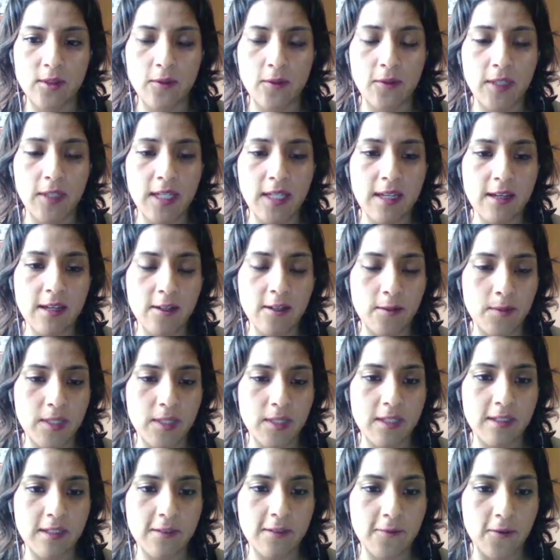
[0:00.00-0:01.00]
to build a
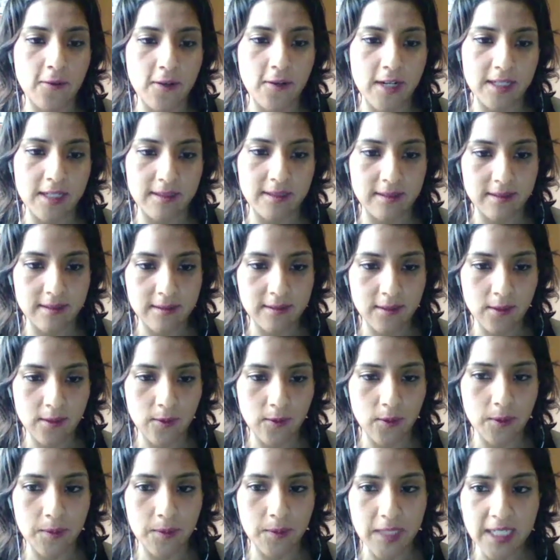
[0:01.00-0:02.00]
community for us,
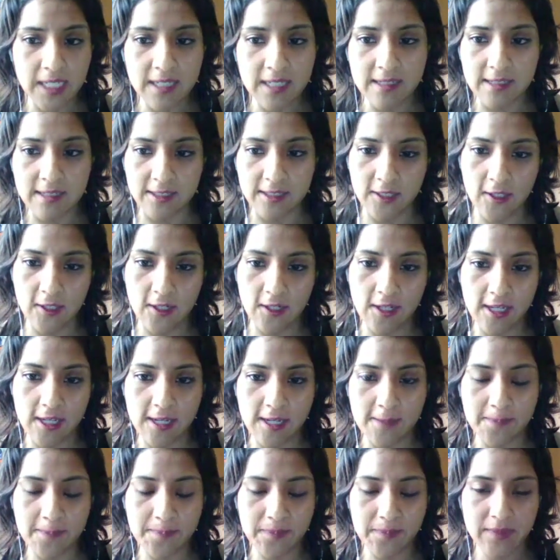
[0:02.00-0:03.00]
women in
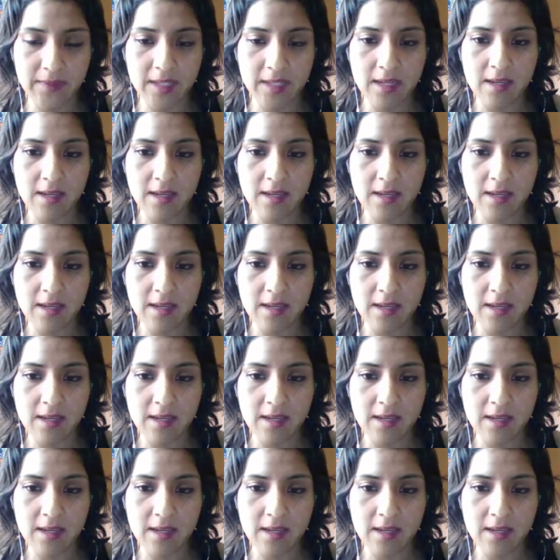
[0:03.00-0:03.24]
technology.